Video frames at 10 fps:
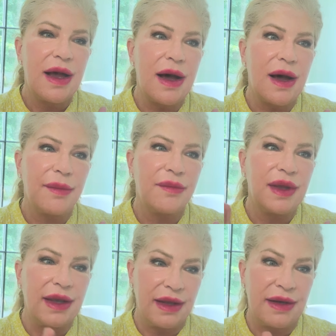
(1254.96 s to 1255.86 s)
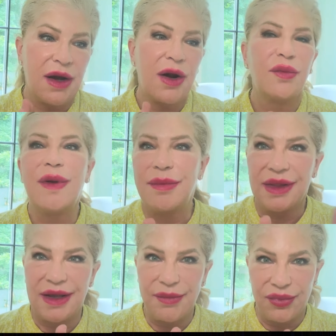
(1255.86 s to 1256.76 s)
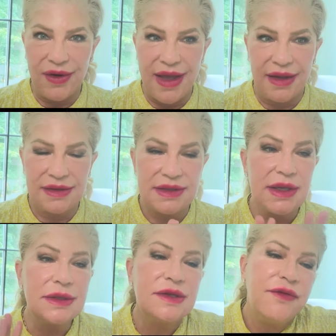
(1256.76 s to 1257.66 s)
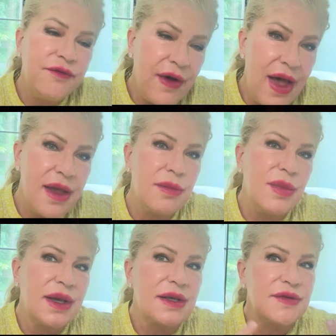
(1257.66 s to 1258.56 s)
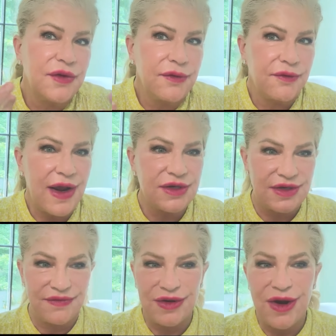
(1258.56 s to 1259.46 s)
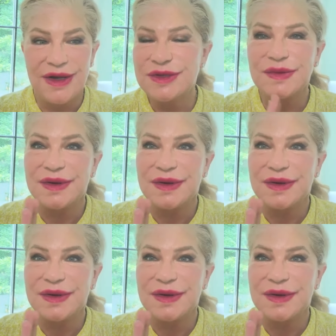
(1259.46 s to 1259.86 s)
um, in our replica brand. It's fun because for a fraction of the cost, you